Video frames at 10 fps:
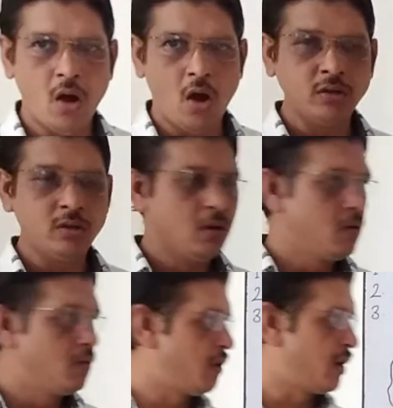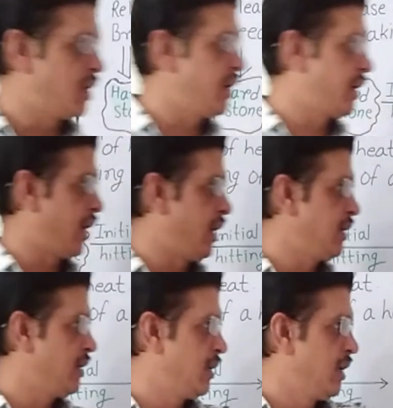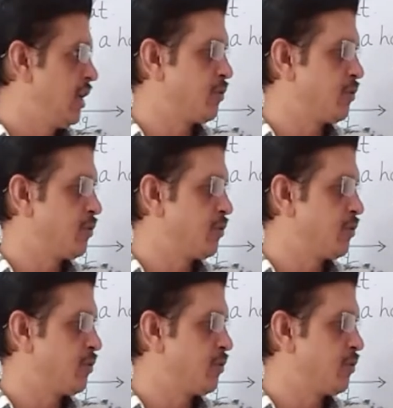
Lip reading: On further hitting,